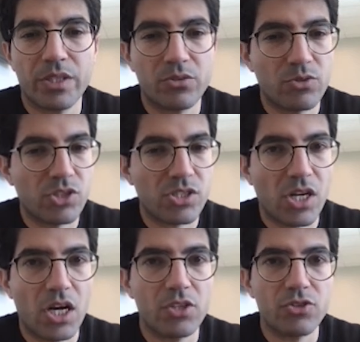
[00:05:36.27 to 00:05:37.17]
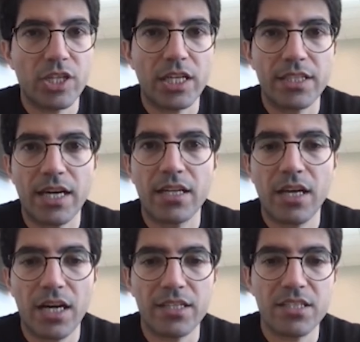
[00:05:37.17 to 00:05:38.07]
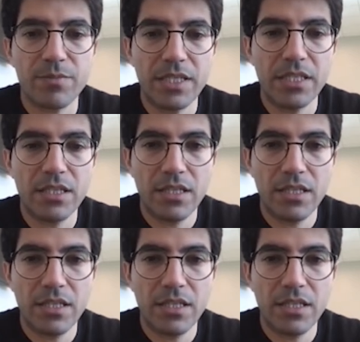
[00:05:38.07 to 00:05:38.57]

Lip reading: to just uncheck that high speed.